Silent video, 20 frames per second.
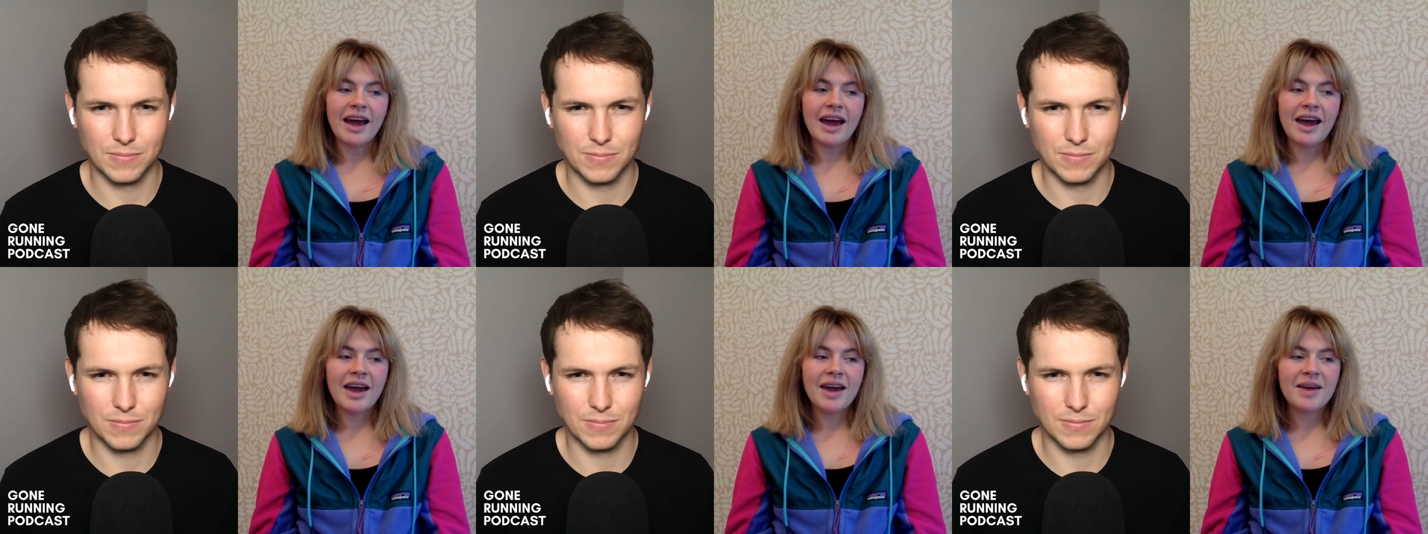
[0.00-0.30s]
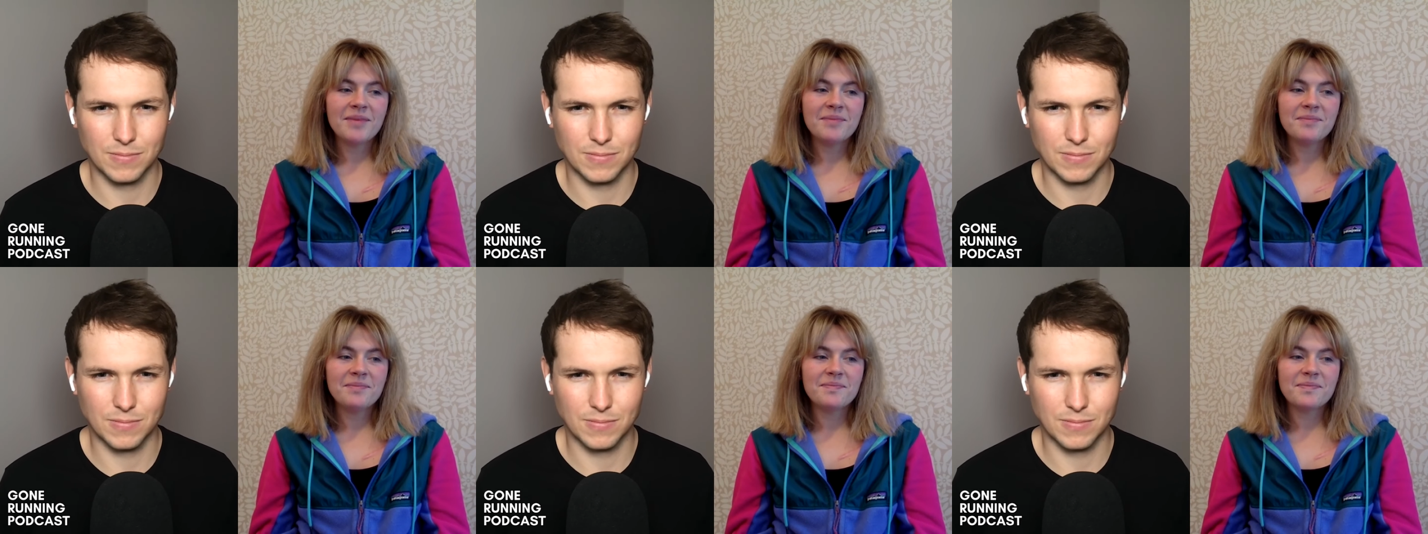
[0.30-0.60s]

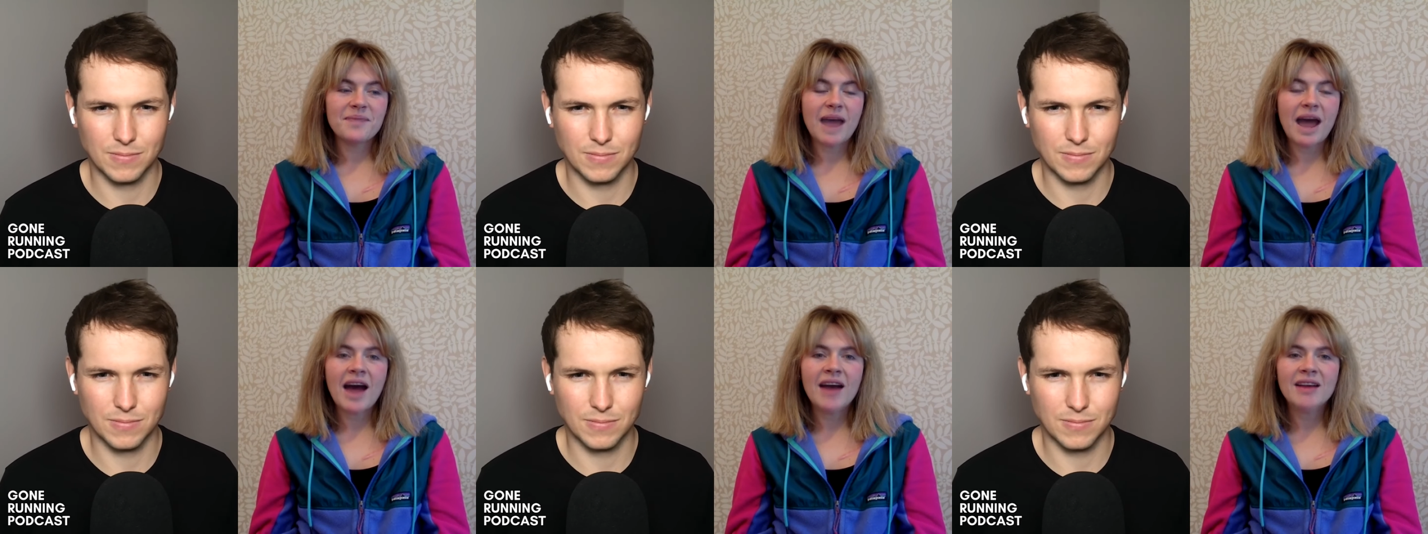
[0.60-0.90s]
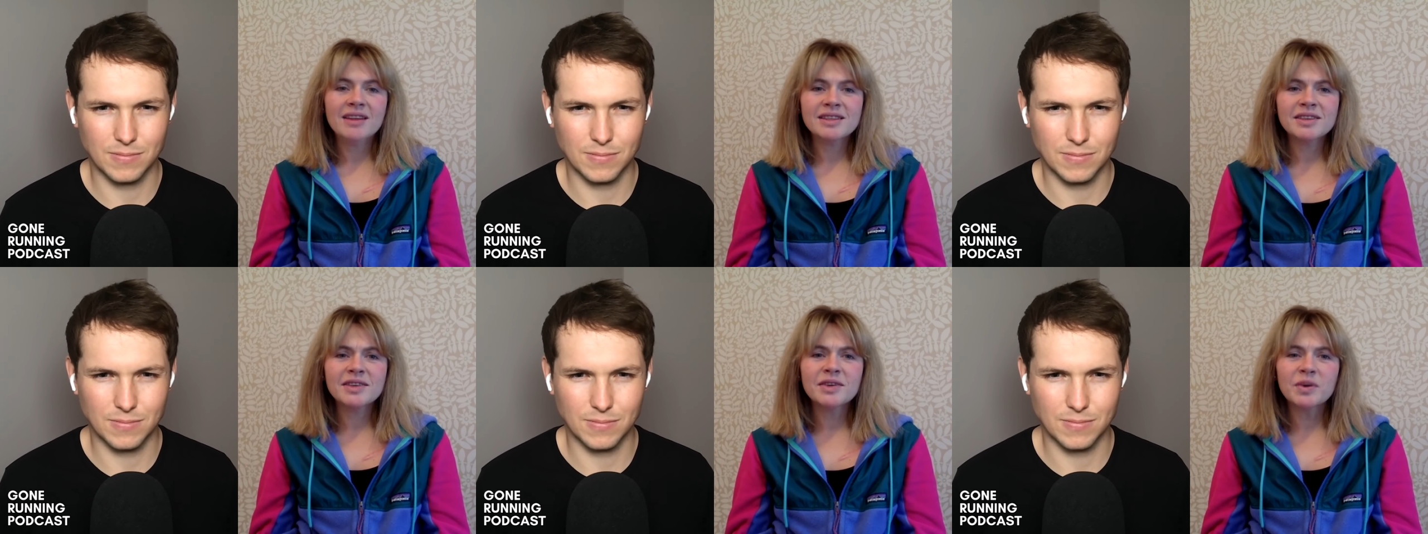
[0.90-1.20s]
Speaker 1: um
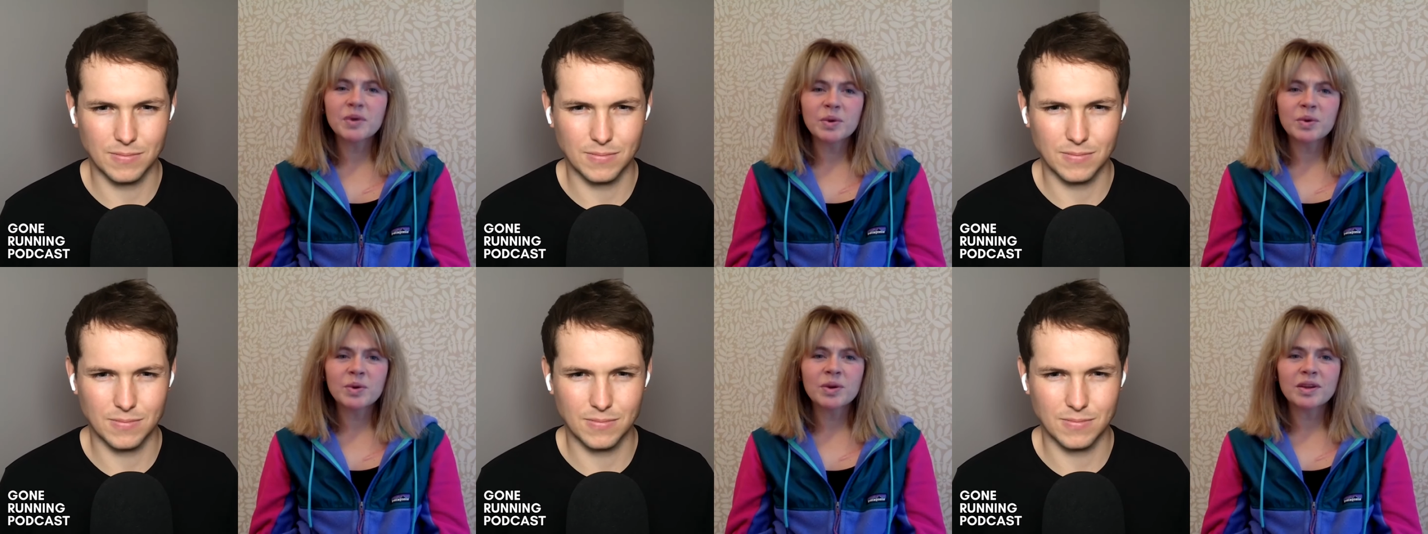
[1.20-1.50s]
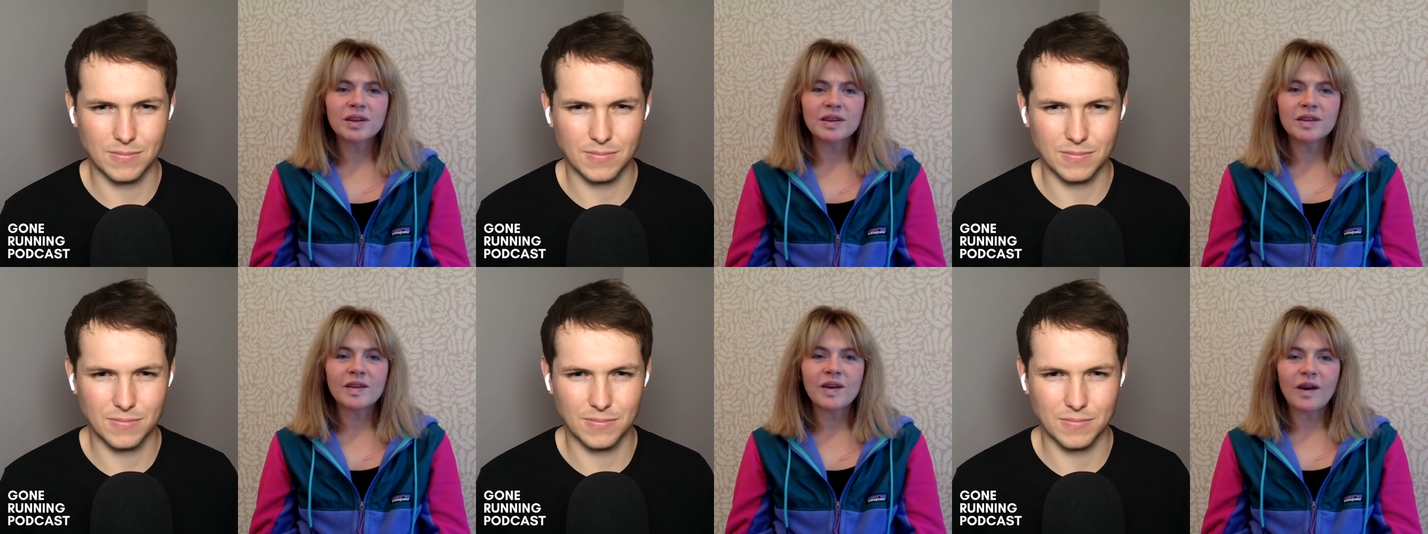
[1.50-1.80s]
i have to
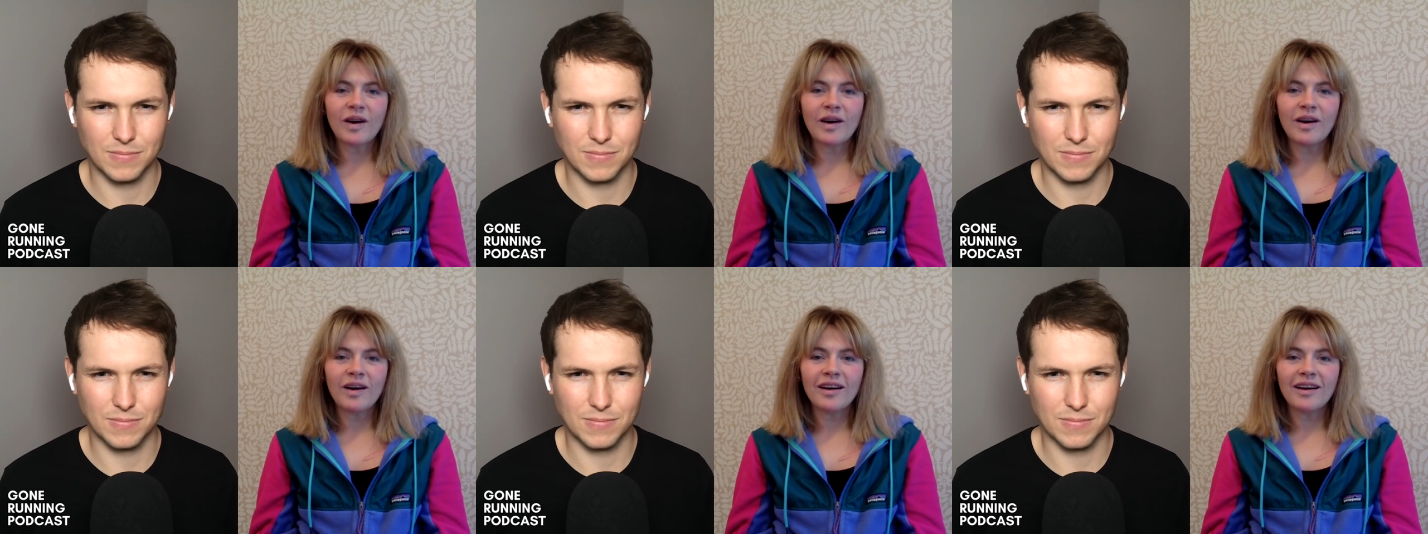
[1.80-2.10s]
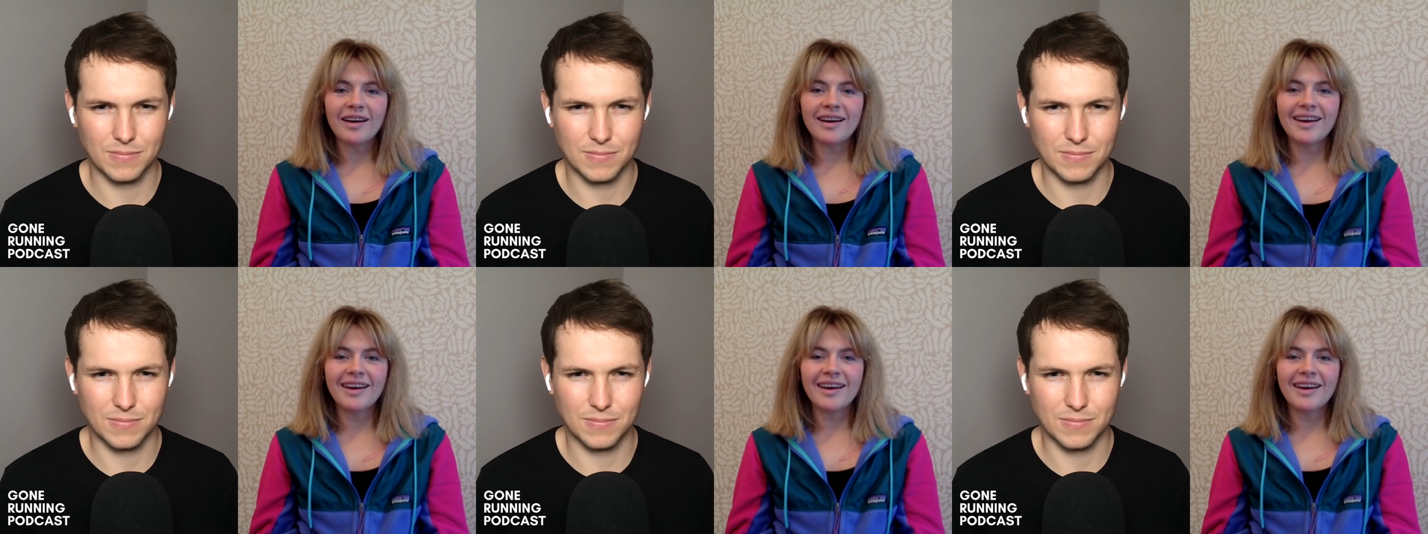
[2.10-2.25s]
google a lot